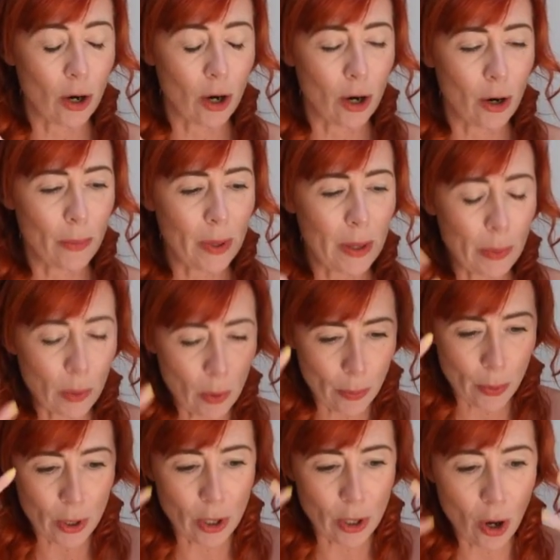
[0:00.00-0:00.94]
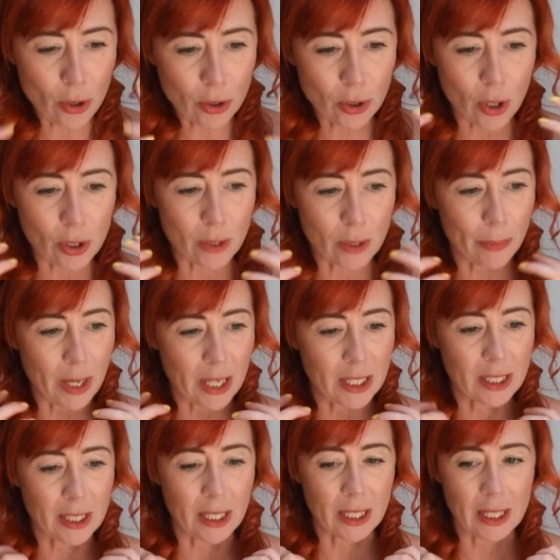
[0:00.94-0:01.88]
or people were putting all sorts of
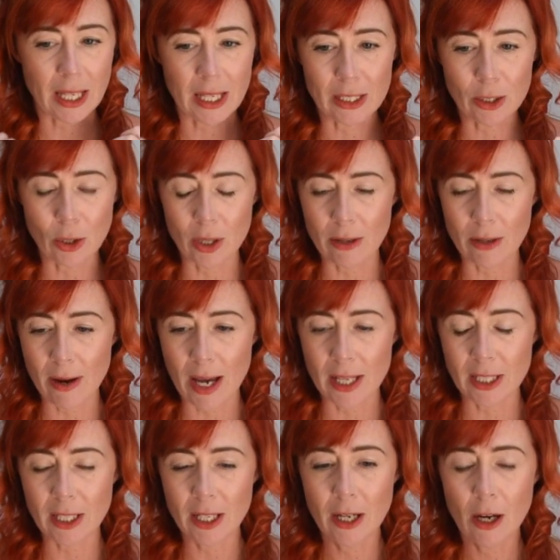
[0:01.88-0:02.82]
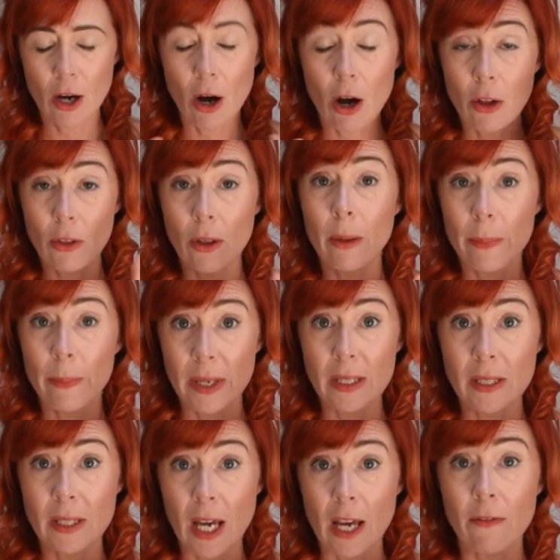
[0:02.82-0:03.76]
plastic things on their head, although be
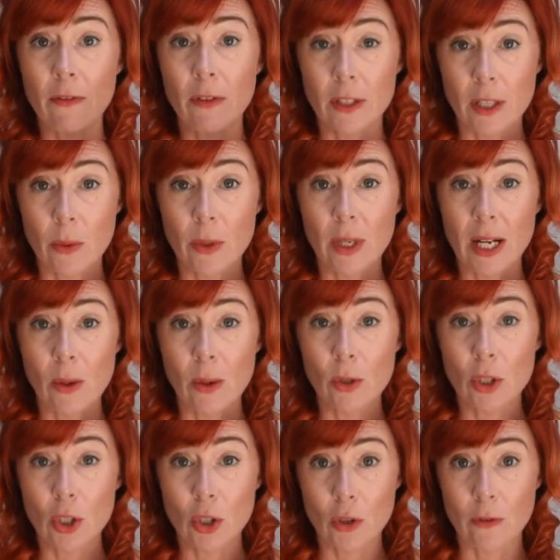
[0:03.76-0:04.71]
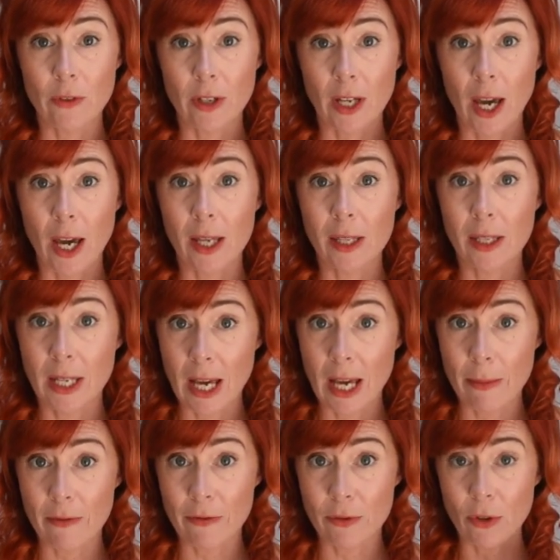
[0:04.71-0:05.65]
safe. I don't want anyone to suffocate in the
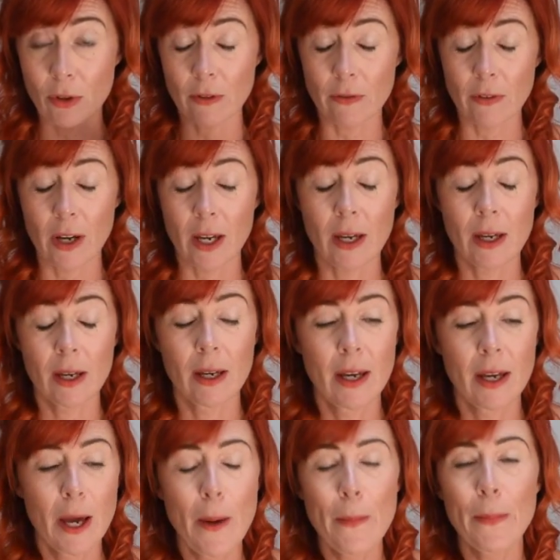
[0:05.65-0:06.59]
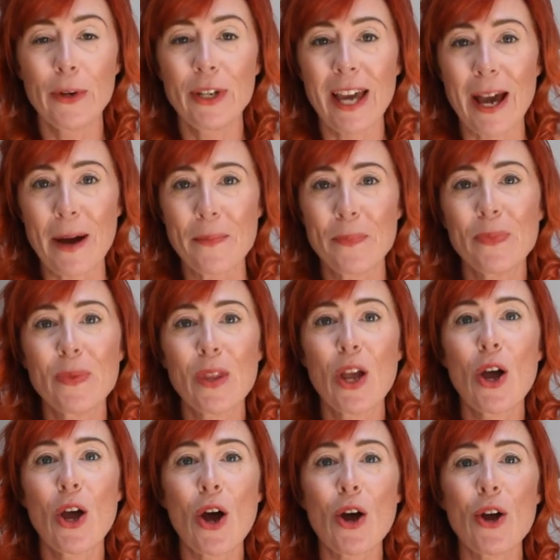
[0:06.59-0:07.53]
name of photography. But yeah,
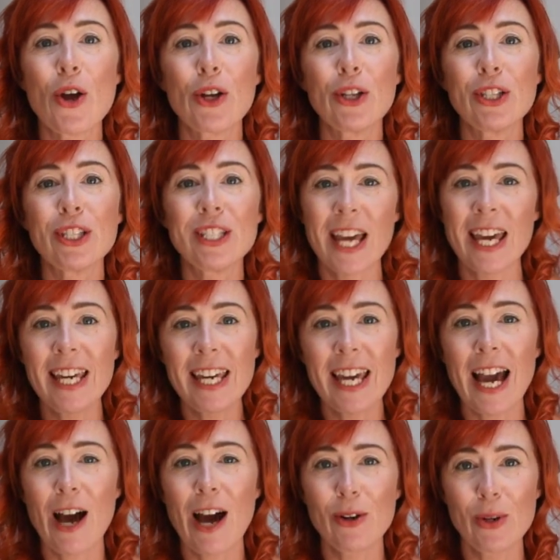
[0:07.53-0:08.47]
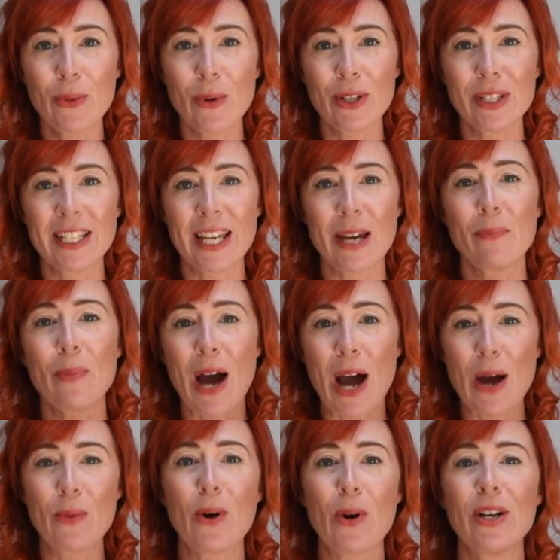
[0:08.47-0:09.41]
take it how you want it, but
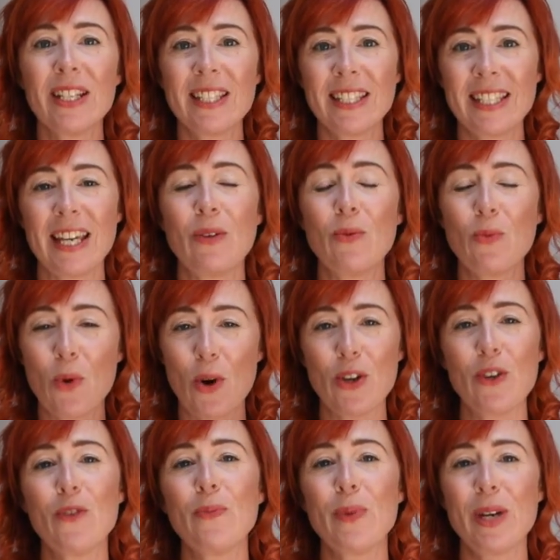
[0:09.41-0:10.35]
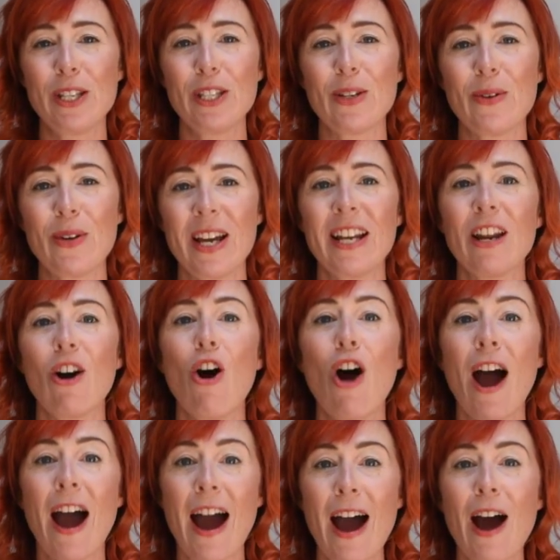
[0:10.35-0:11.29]
I want to see what you've been doing
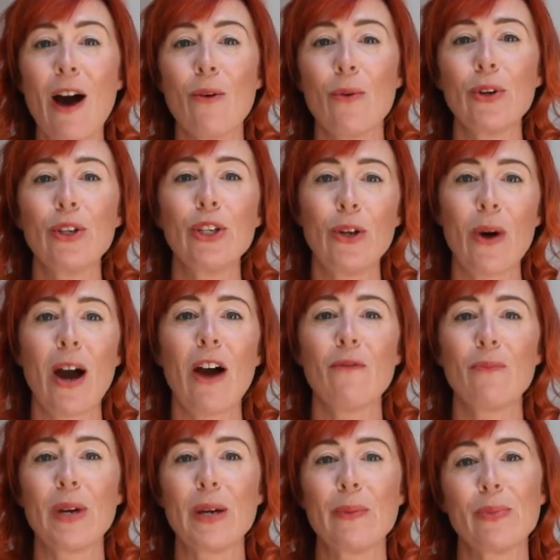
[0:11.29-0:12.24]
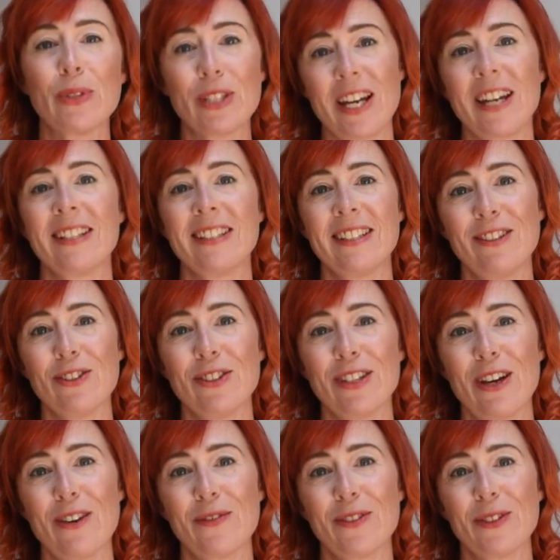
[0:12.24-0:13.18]
or how you have been protecting
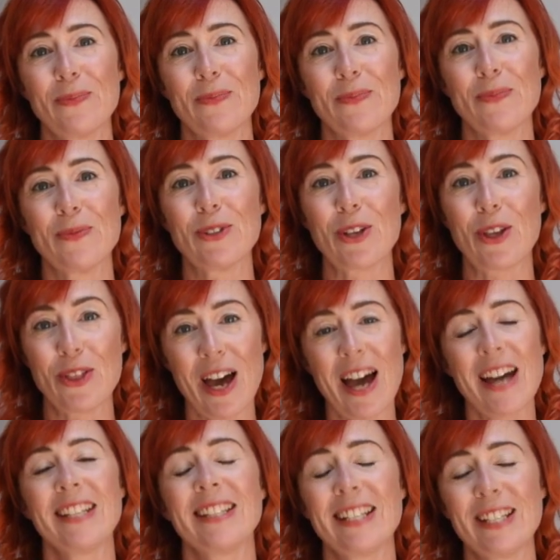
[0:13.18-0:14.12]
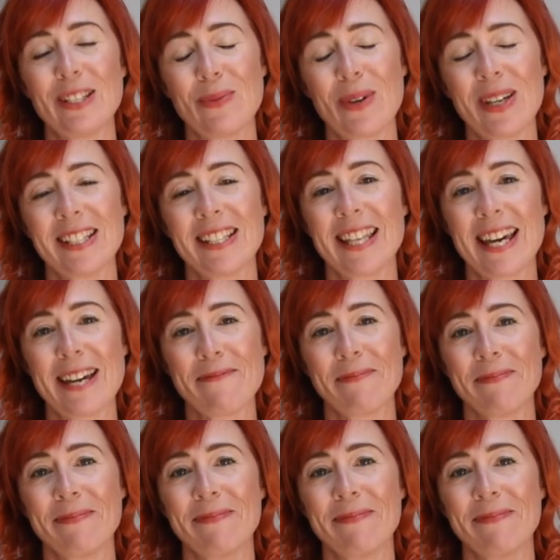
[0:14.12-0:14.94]
yourselves. So that is this week's theme.